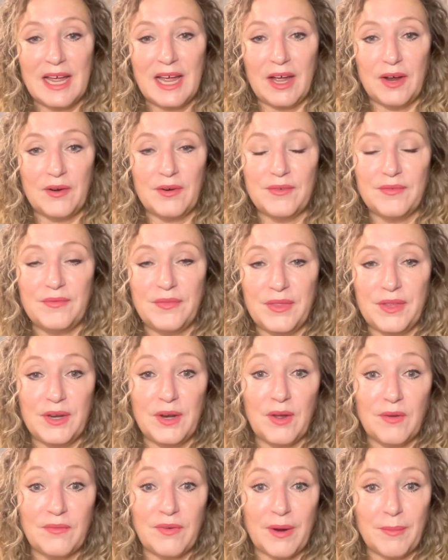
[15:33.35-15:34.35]
out of the
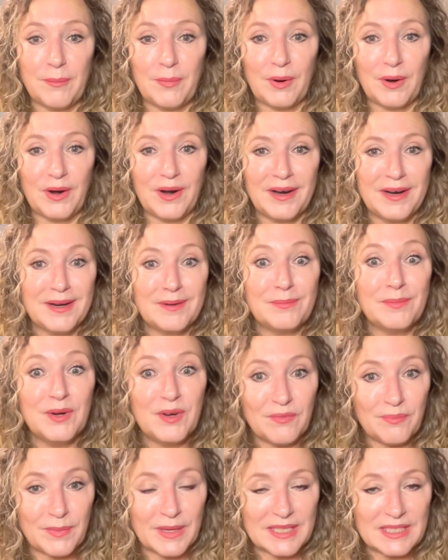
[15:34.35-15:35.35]
November
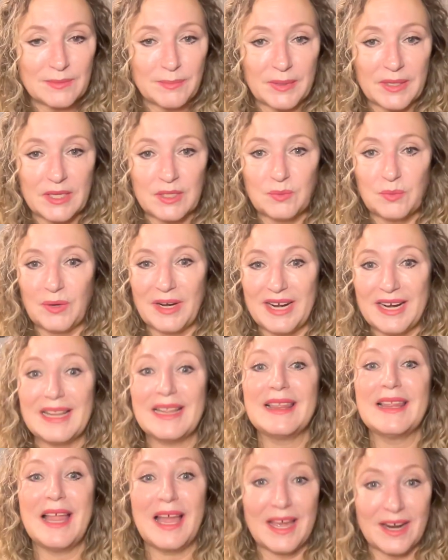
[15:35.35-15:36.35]
movements because we're in
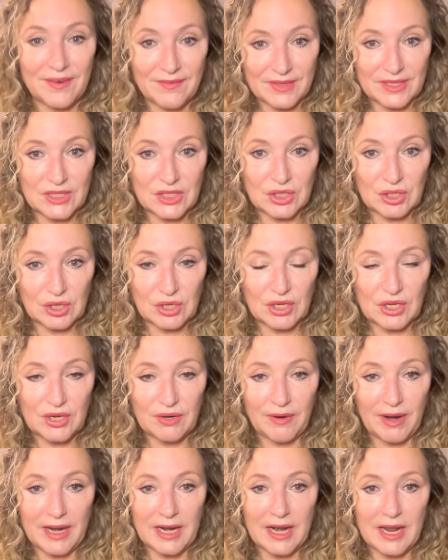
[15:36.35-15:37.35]
a lot of
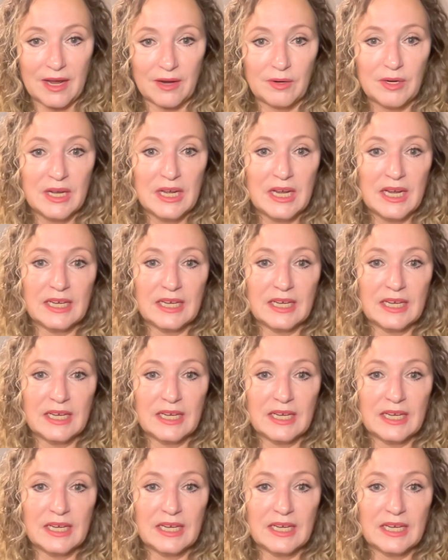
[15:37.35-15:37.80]
uncertainty right now.